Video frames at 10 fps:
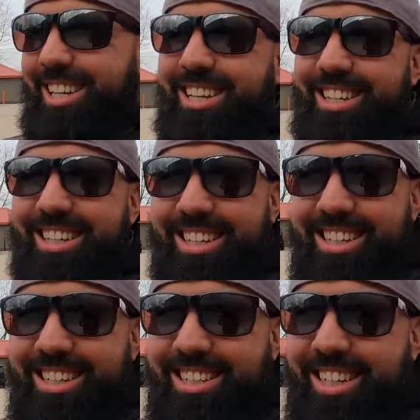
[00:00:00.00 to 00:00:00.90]
I,
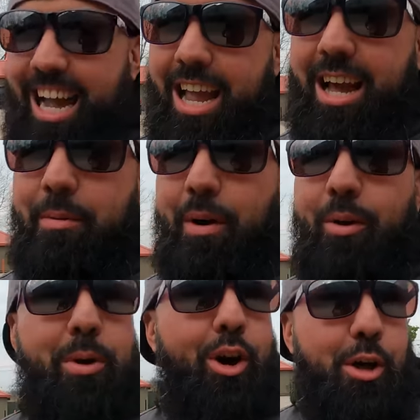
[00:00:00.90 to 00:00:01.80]
yeah.
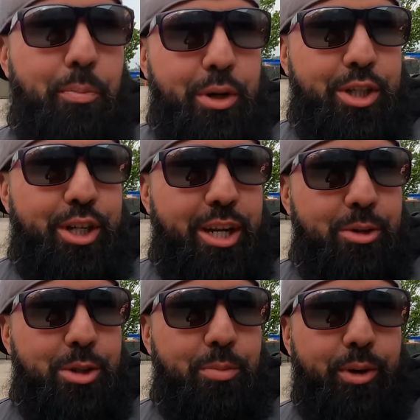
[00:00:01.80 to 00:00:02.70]
I, we all appreciate
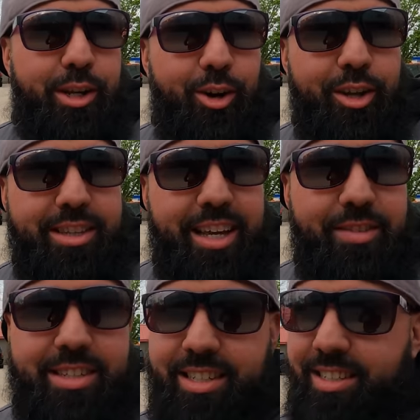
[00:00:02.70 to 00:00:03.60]
you supporting Harley
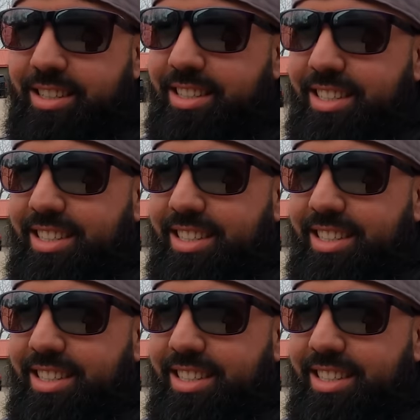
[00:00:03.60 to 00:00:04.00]
Davidson.